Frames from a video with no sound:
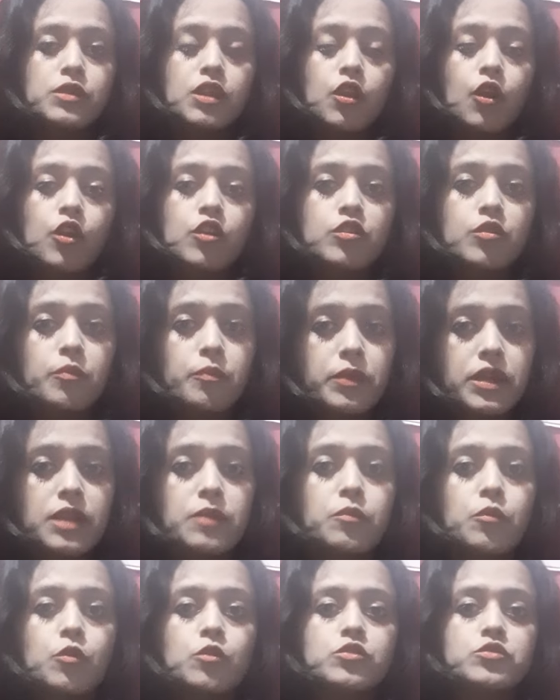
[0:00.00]
lot of
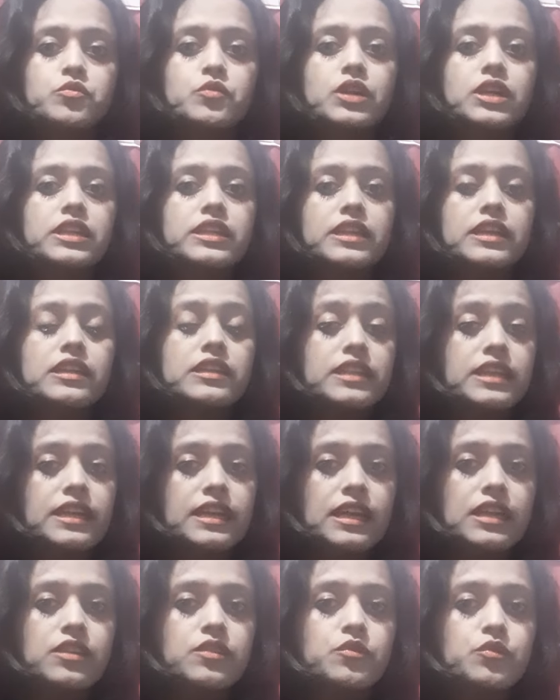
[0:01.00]
billboards where they
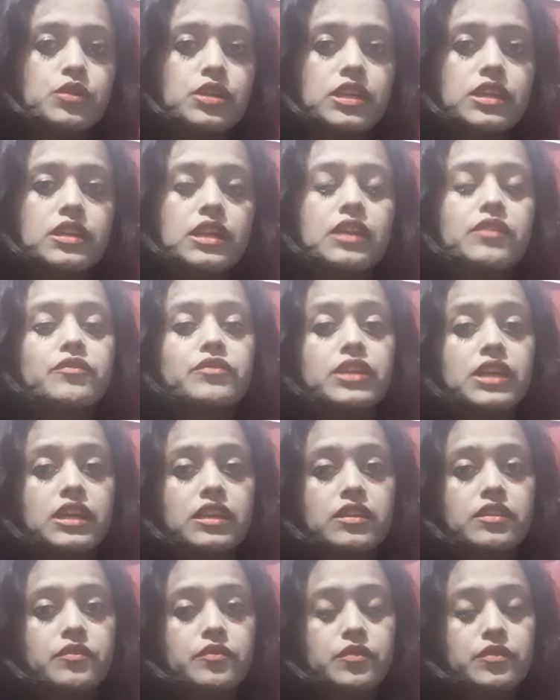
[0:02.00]
can read, and
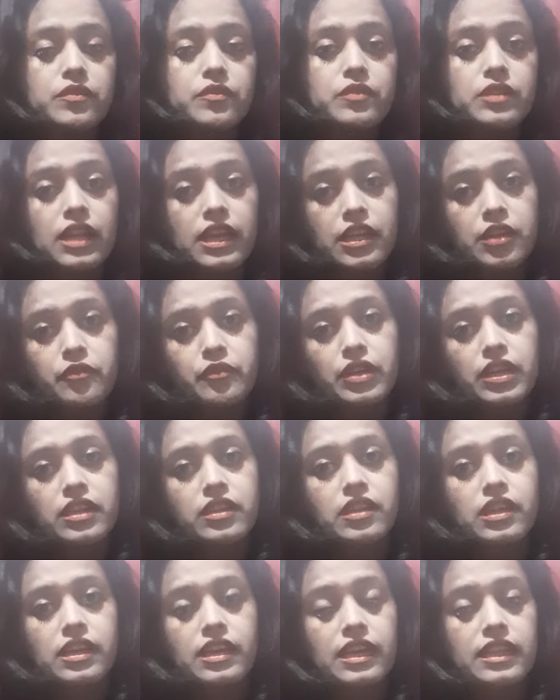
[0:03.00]
there like where
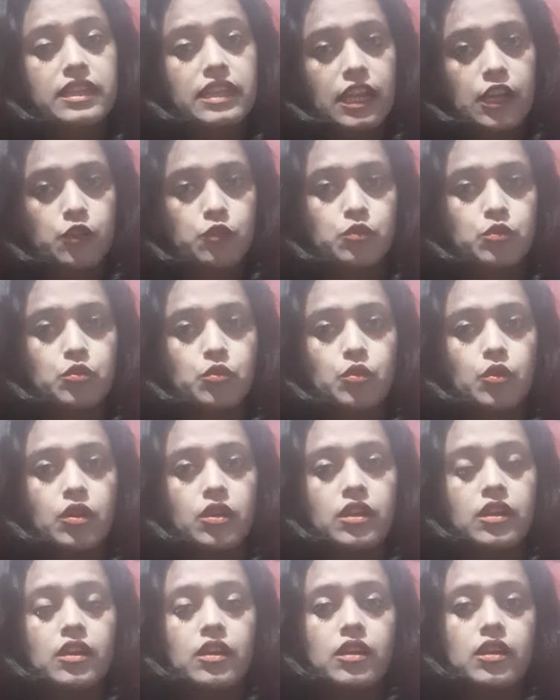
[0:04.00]
they can get to know
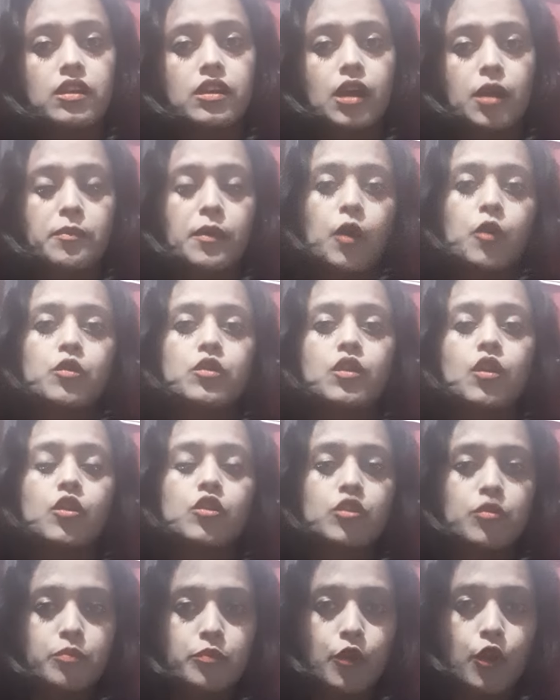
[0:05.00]
about lot
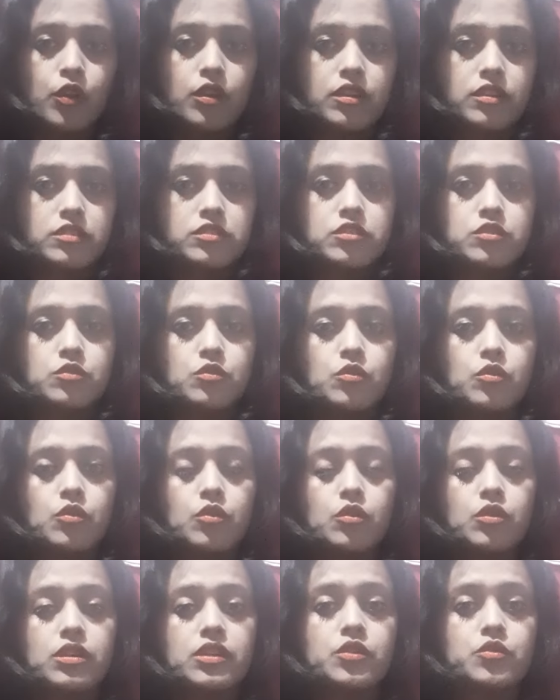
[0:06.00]
of products.
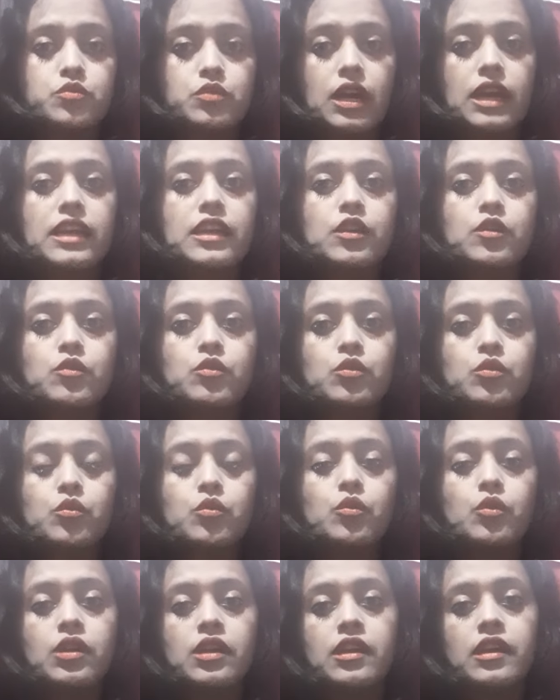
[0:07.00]
So try to
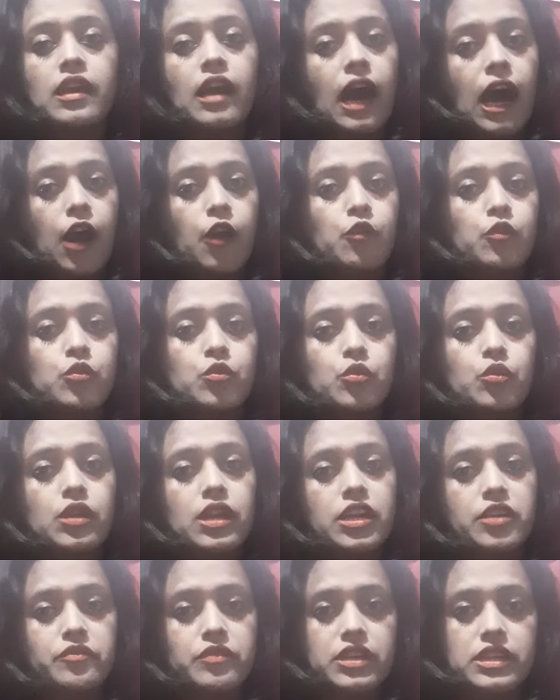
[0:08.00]
do outdoor
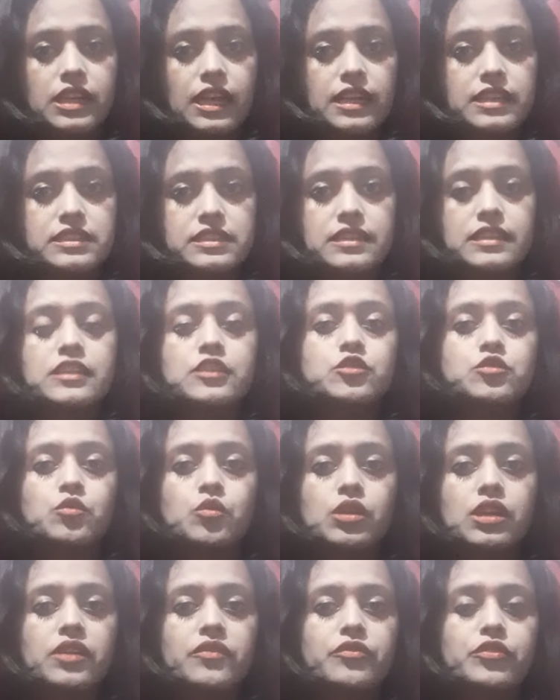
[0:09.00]
advertising. It's
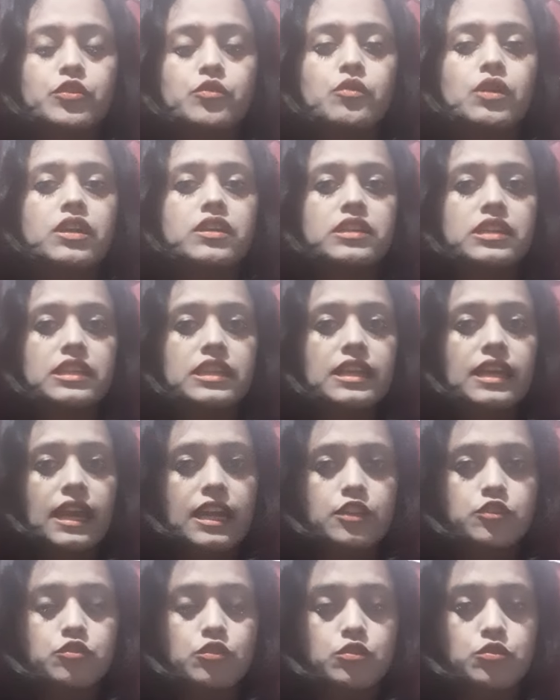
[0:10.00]
okay if you are running
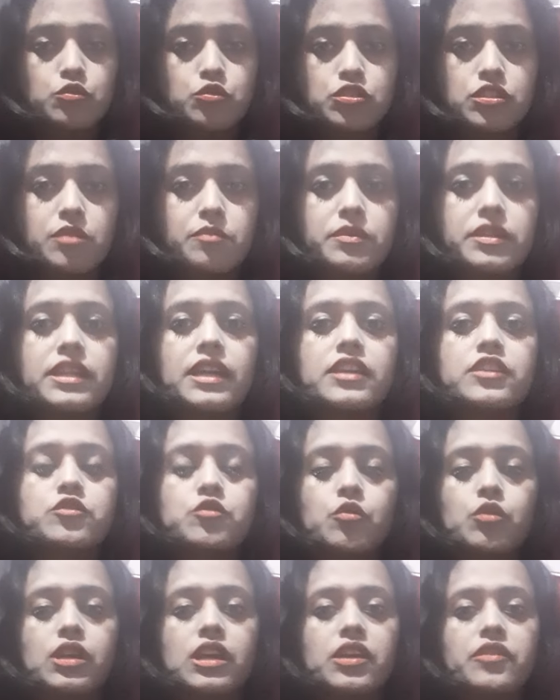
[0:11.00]
ads on social media, it's
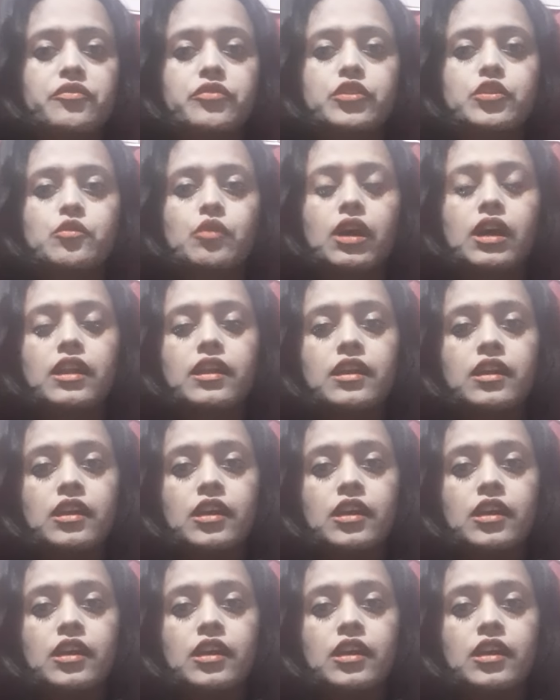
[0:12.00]
okay if you are